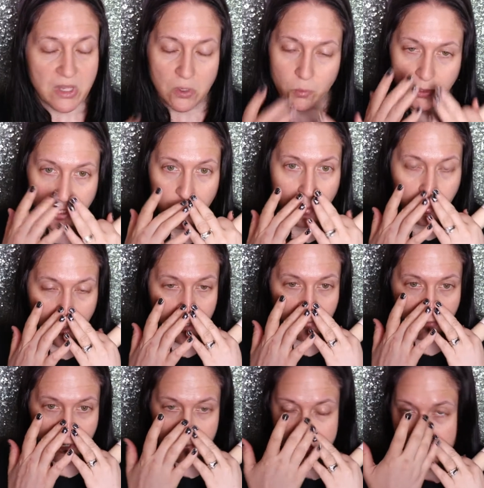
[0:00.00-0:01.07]
When it
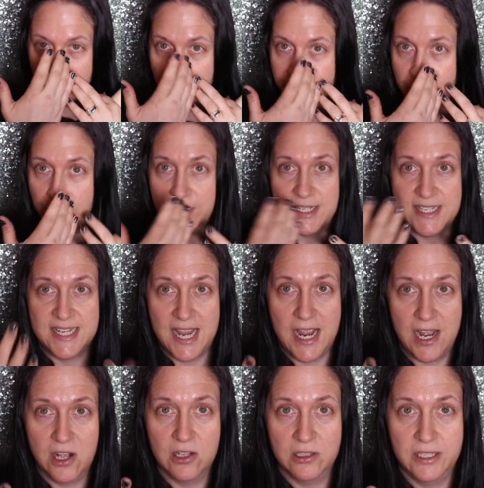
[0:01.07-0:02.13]
rubbed off, you could
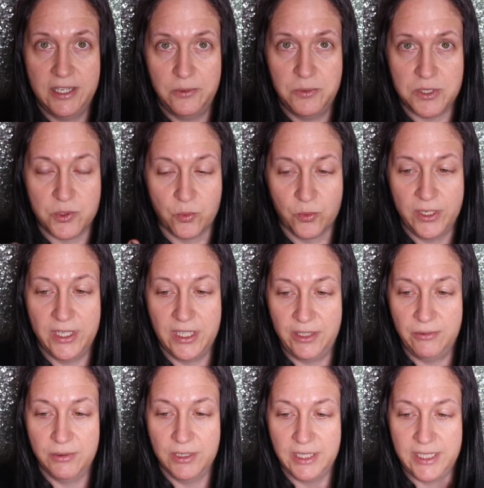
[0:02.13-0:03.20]
tell it was
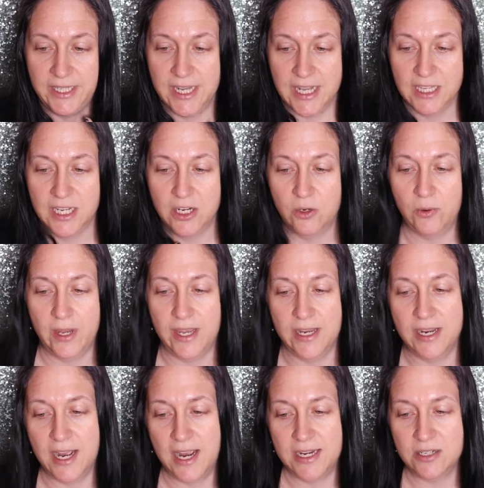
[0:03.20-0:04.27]
really, really yellow,
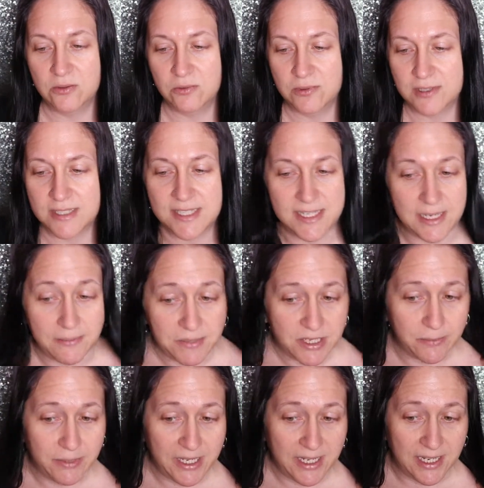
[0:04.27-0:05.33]
and I don't seem
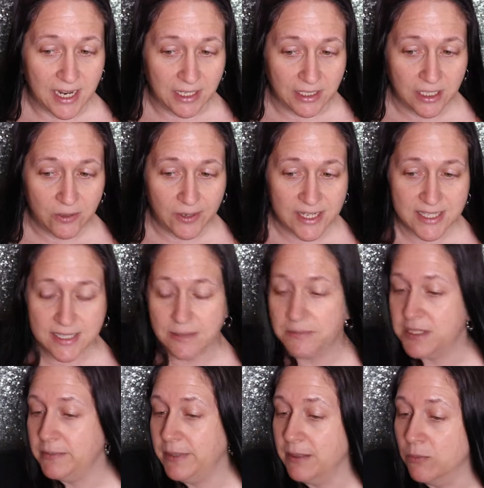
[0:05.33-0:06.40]
to be yellow, I
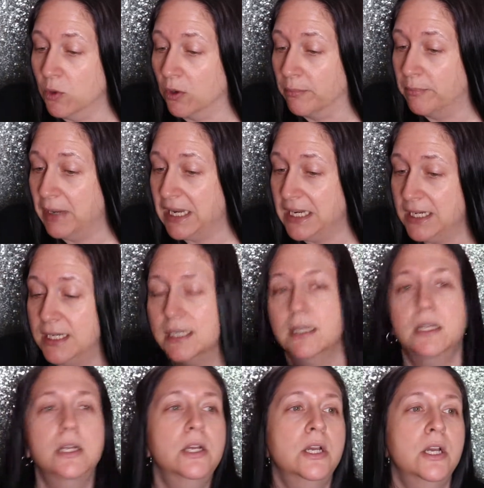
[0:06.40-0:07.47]
seem to be more pink.
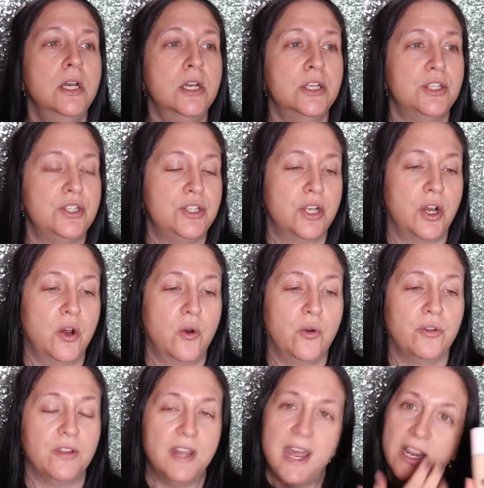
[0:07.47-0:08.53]

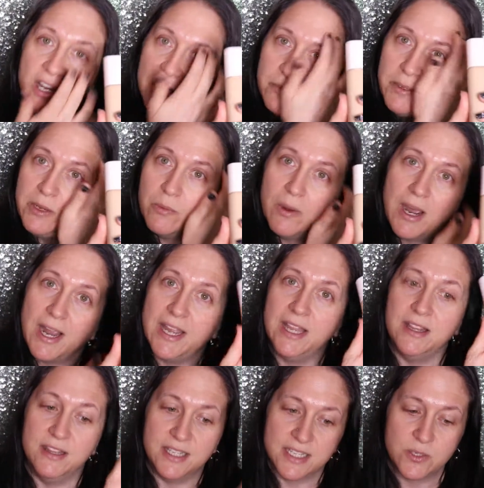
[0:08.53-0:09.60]
So that could be
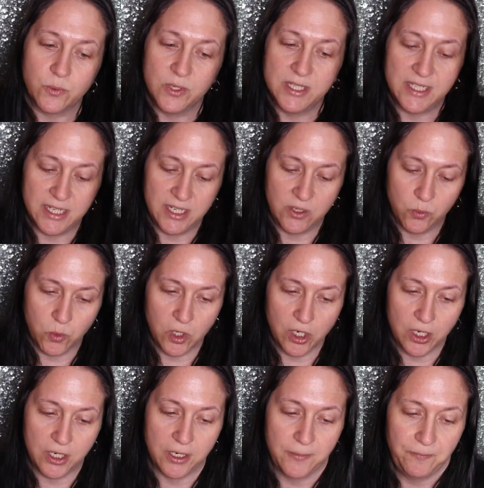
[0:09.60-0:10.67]
why this one didn't
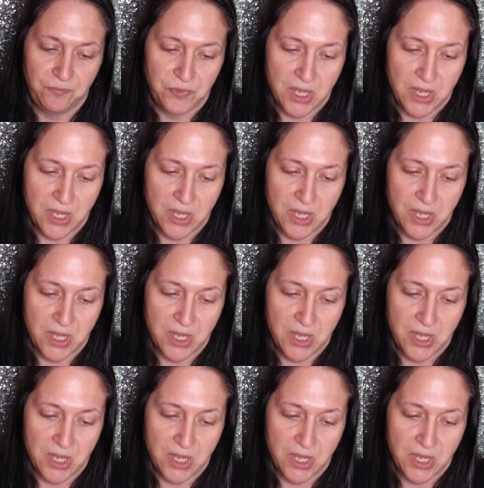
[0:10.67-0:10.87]
work.